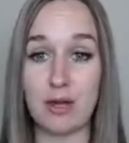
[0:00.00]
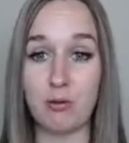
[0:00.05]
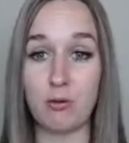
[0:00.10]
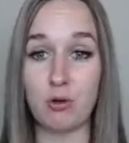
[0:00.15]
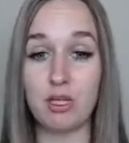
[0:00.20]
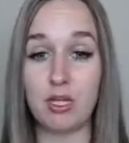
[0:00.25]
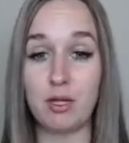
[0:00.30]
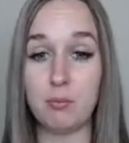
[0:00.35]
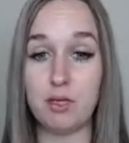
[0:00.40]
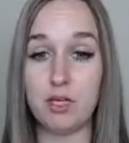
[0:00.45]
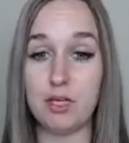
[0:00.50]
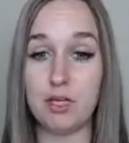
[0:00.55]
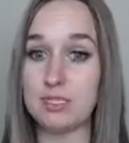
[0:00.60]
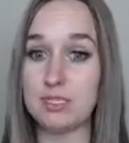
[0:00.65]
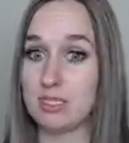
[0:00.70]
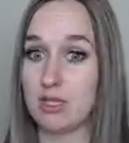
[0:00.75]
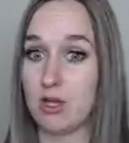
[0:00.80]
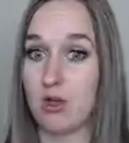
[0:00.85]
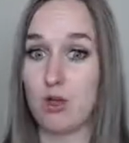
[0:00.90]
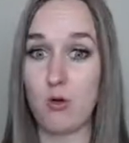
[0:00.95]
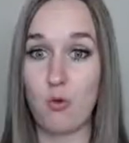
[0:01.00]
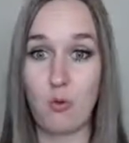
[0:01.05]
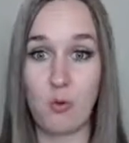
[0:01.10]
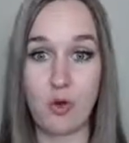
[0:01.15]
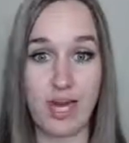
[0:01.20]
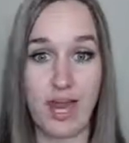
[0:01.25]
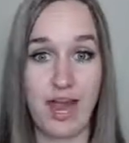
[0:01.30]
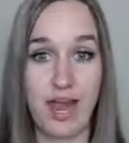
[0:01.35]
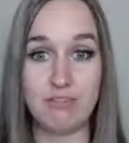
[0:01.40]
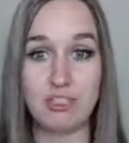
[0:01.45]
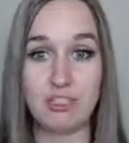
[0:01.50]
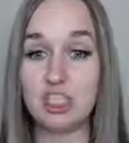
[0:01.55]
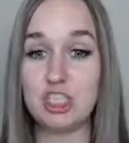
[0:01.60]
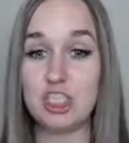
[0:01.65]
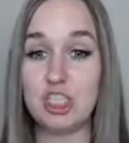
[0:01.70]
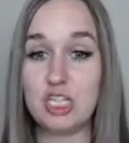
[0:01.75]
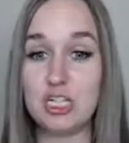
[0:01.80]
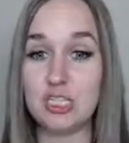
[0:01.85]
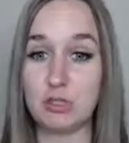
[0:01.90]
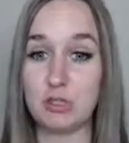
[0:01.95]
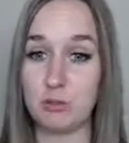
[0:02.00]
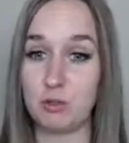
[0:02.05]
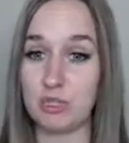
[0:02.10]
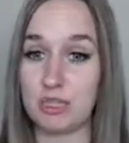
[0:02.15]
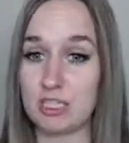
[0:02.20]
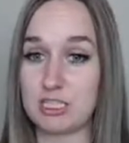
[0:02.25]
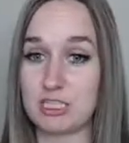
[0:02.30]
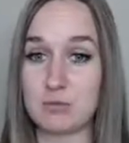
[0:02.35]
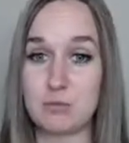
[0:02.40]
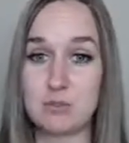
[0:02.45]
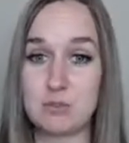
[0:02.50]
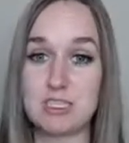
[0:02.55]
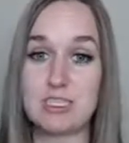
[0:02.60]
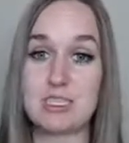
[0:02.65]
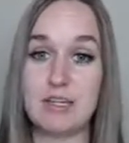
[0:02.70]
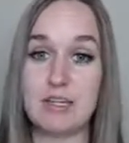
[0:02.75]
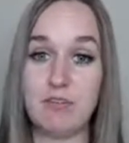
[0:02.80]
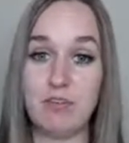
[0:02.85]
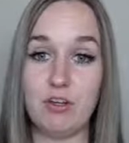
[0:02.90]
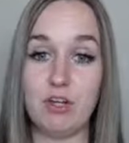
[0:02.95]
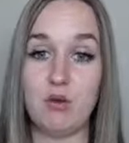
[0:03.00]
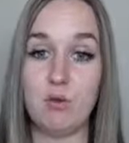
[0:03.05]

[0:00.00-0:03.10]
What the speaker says: networking meetings. We have a sheet with the specific